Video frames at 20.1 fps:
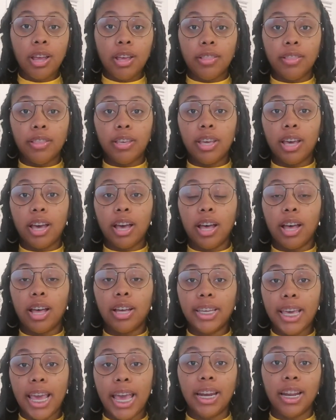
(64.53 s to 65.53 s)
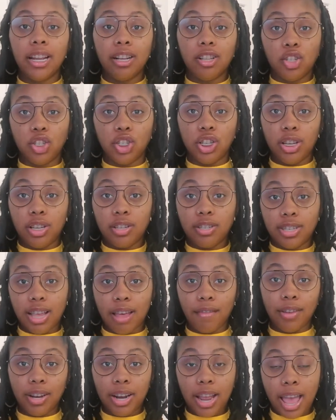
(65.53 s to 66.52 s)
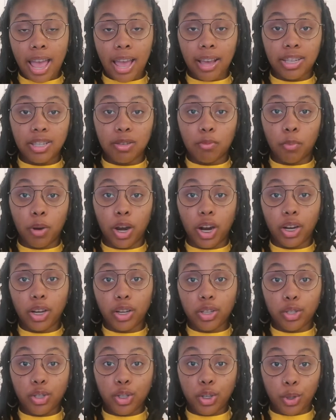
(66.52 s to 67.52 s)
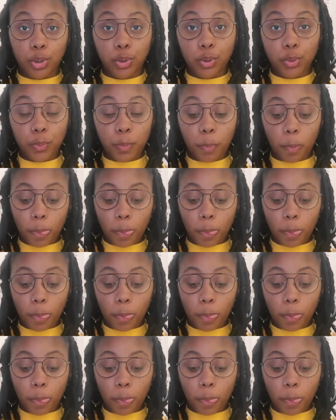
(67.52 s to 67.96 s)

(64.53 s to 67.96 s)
the Canon G7X Mark II.